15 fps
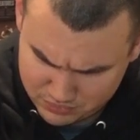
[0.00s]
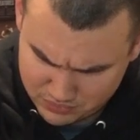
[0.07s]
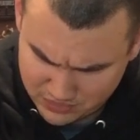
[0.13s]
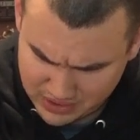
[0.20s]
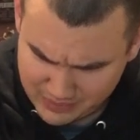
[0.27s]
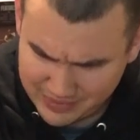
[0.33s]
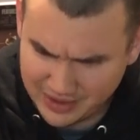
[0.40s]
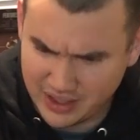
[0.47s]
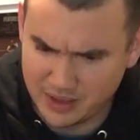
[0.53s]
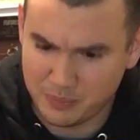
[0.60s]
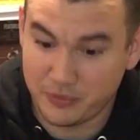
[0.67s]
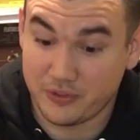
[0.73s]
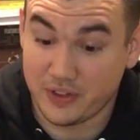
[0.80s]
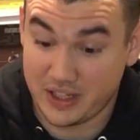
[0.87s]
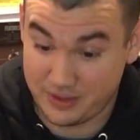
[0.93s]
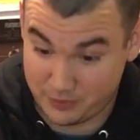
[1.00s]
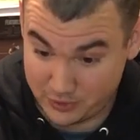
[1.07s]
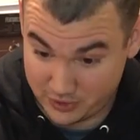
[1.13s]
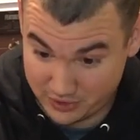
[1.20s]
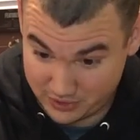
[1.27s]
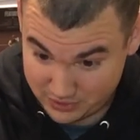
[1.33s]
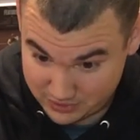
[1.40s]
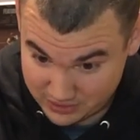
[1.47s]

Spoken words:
lemon lime flavored,